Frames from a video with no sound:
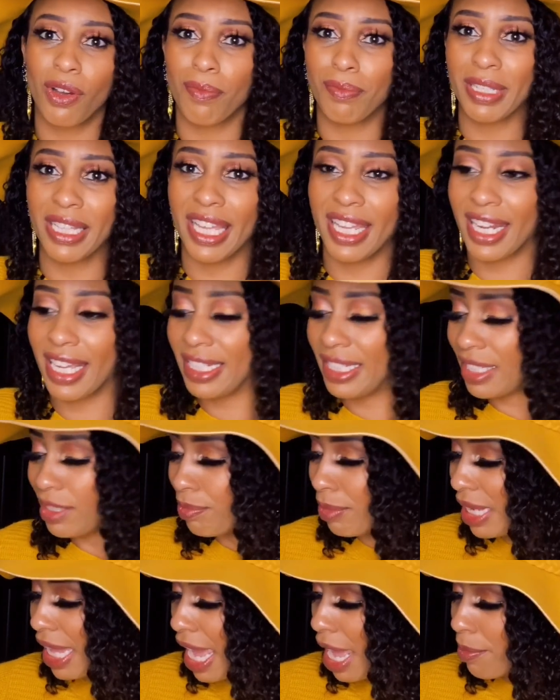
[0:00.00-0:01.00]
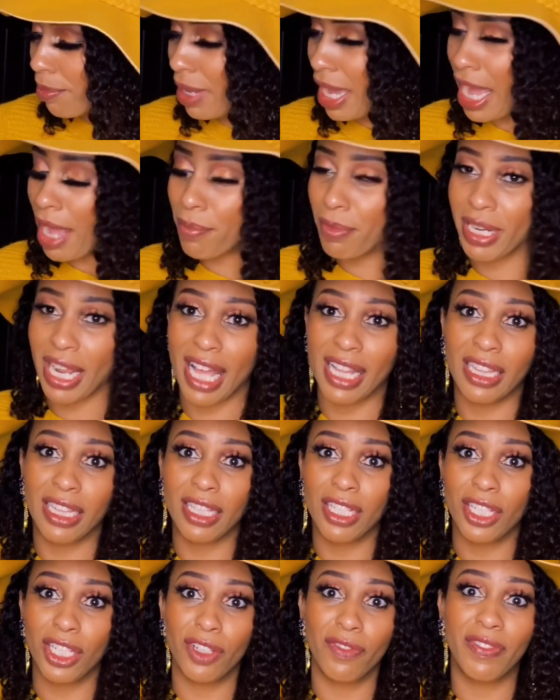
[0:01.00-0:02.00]
I'm glad I didn't blind buy it, but I
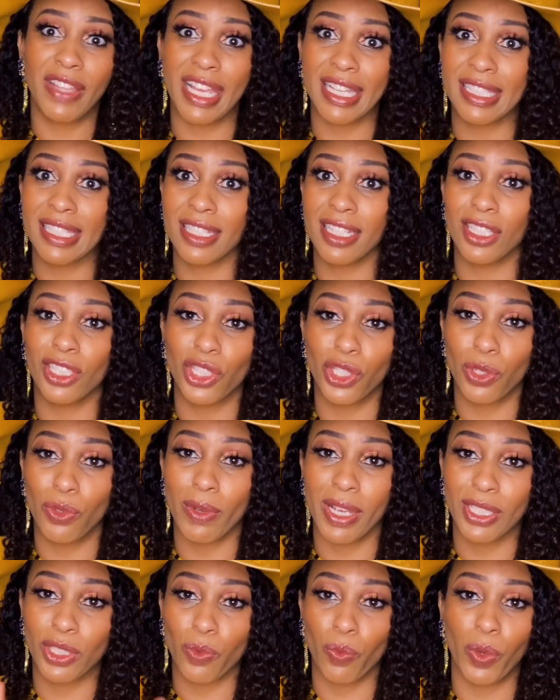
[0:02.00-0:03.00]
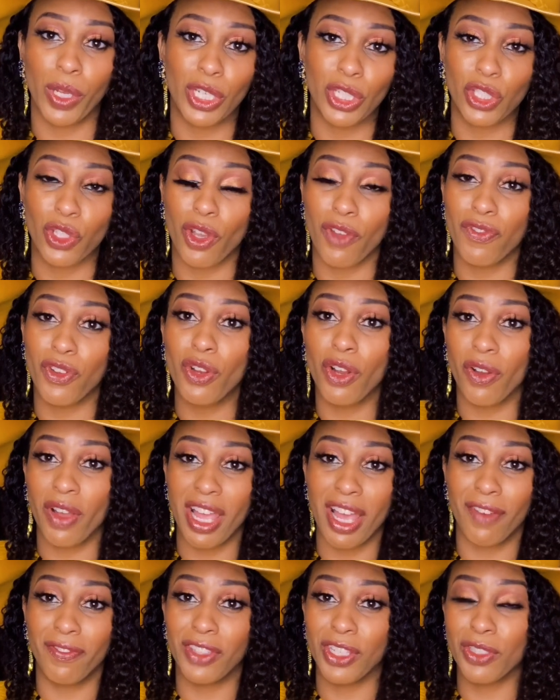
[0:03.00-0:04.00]
love that scent too as well. So if you don't
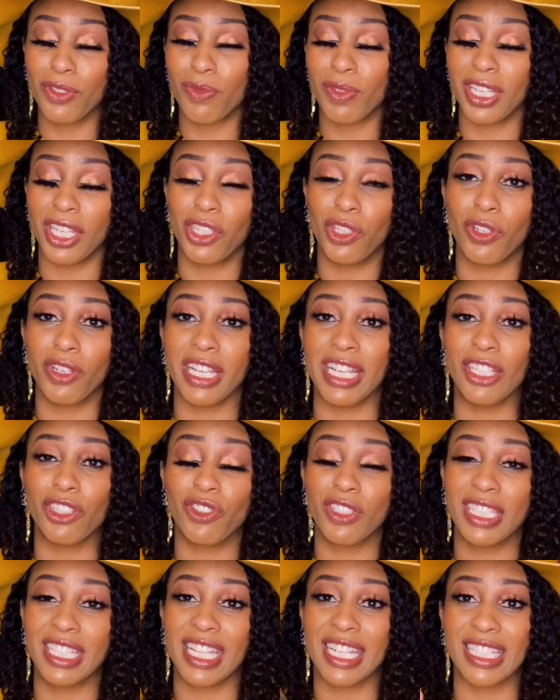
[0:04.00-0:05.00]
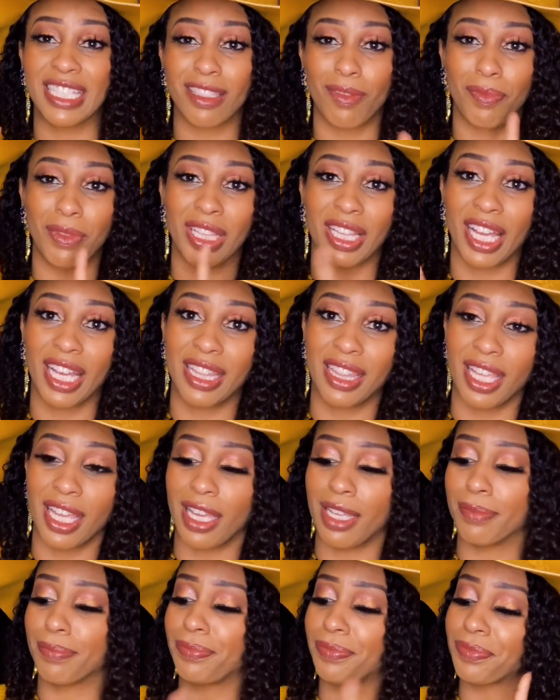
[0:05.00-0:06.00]
have this one and you're interested in something like
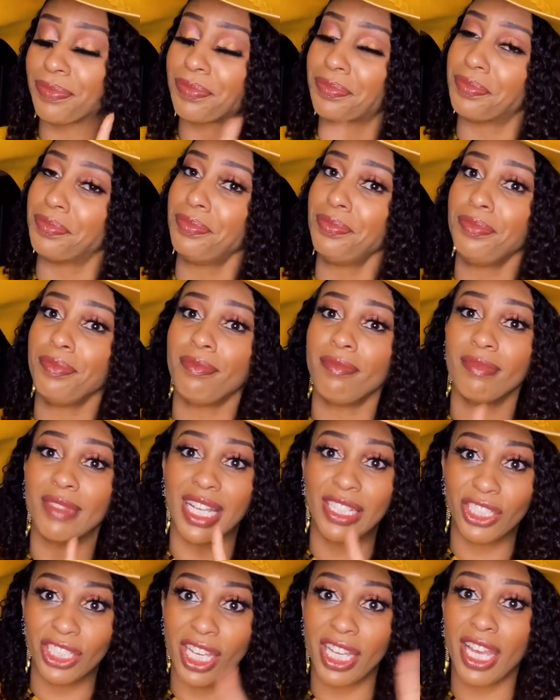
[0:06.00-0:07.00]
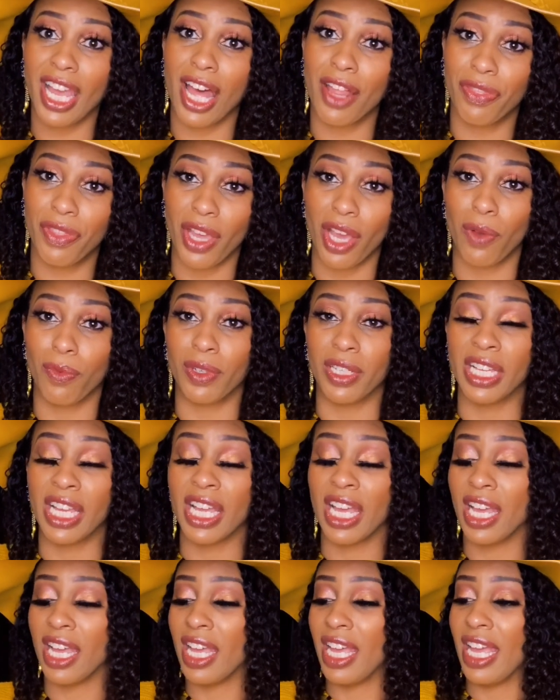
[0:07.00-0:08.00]
that, check out that one.
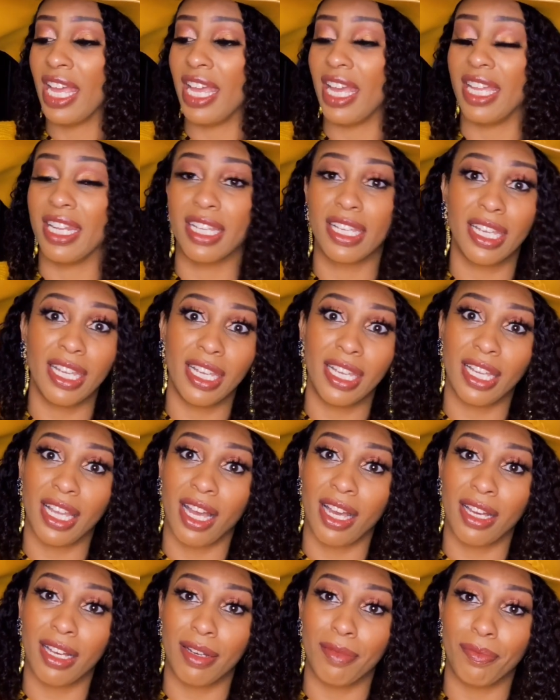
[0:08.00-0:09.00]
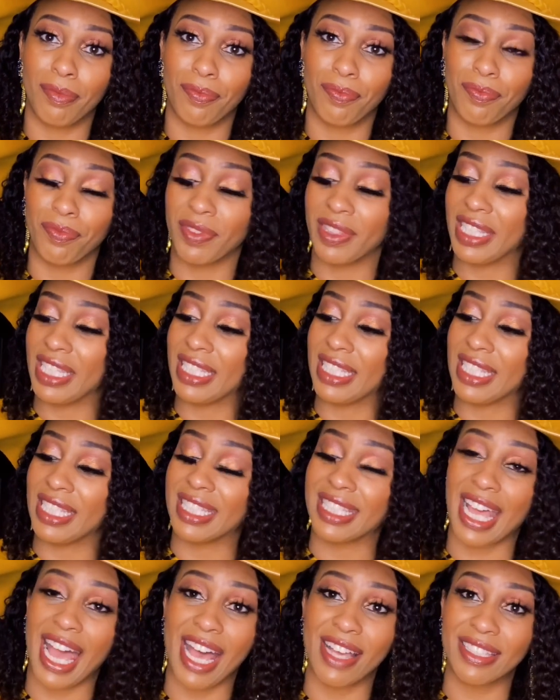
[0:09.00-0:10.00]
And again, um, this is
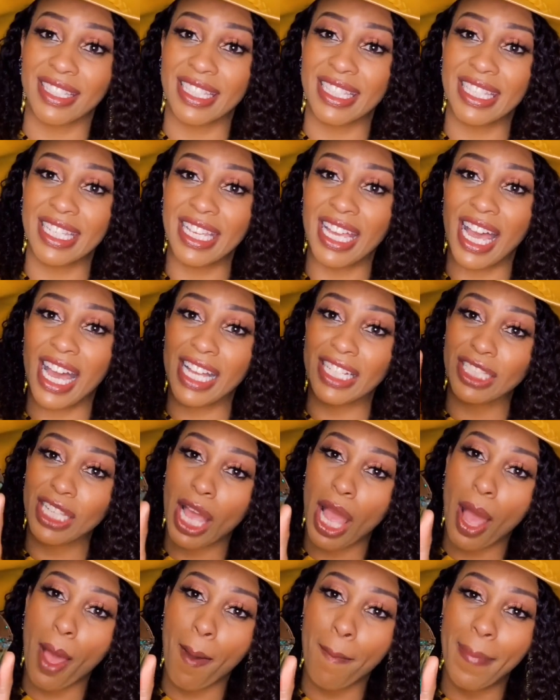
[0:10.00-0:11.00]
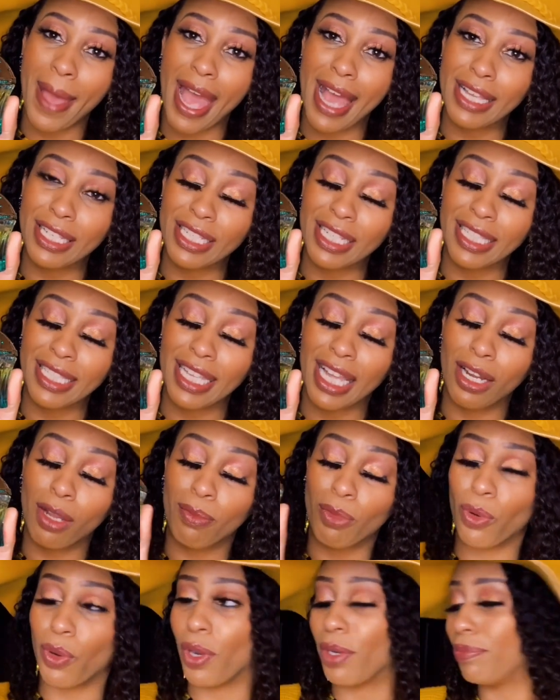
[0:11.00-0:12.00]
the House of Sillage. Passion
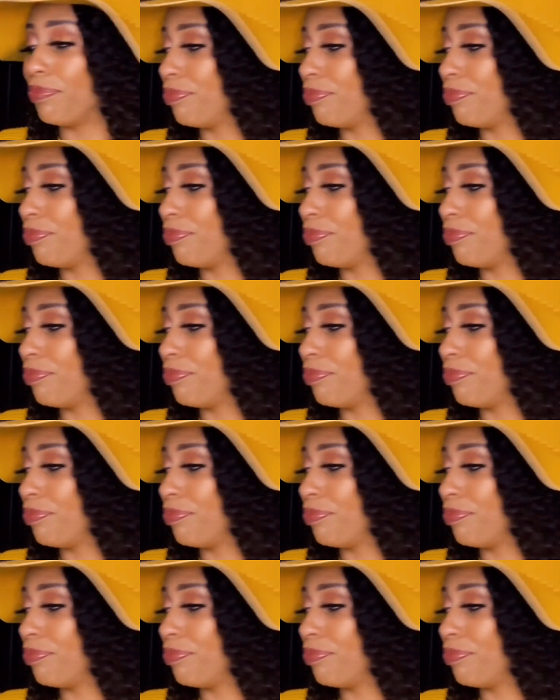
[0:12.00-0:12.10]
Delamore.